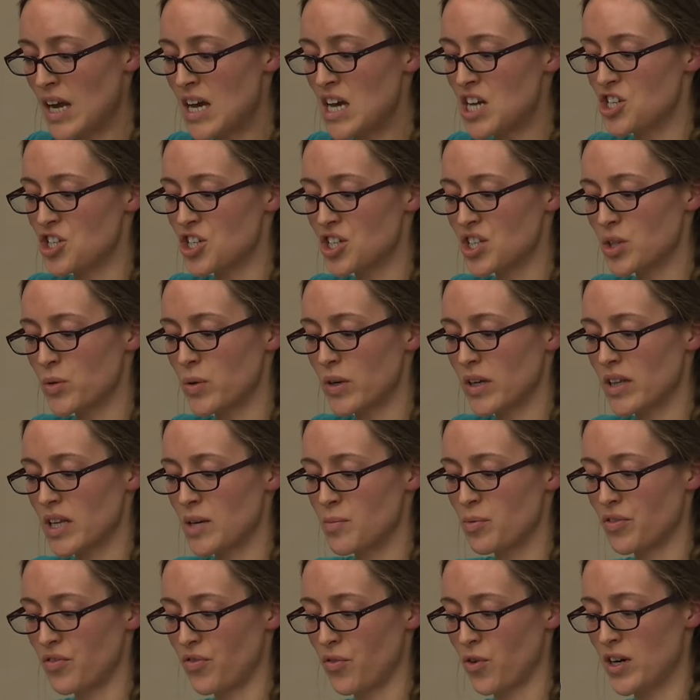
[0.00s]
Just quickly
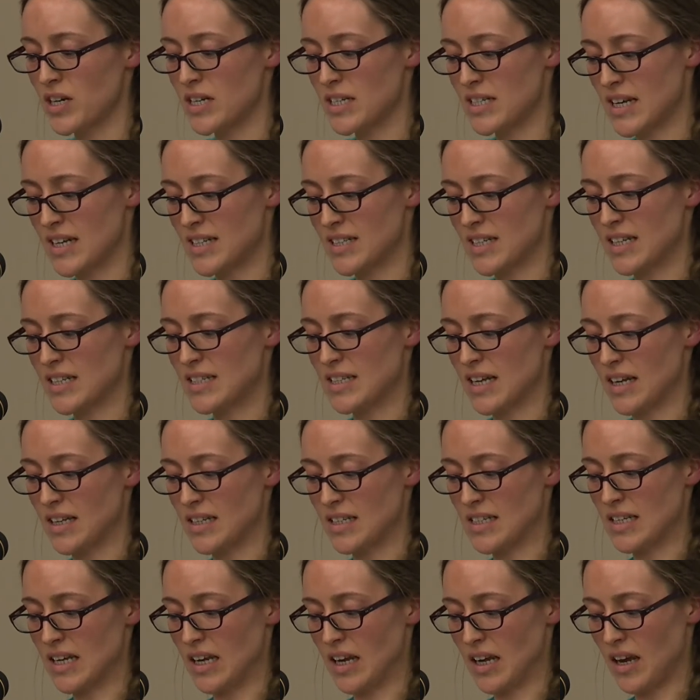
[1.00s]
before discussing
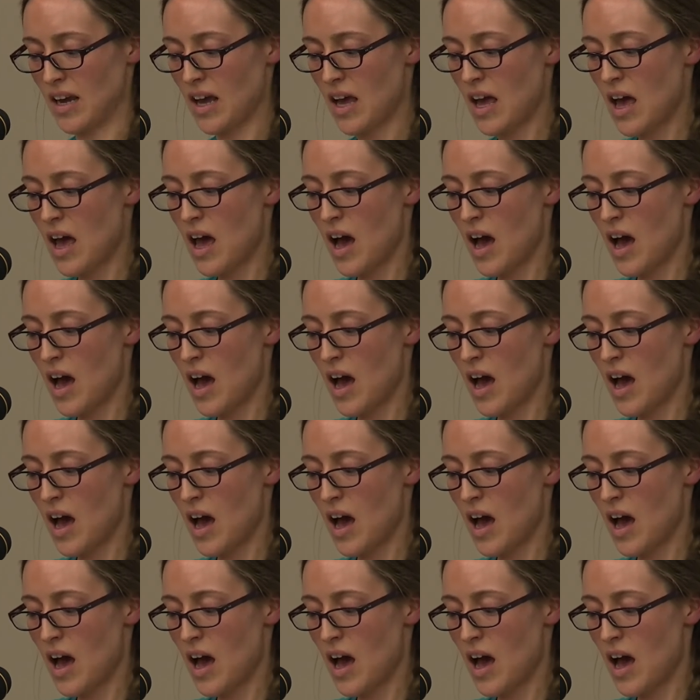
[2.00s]
sentencing,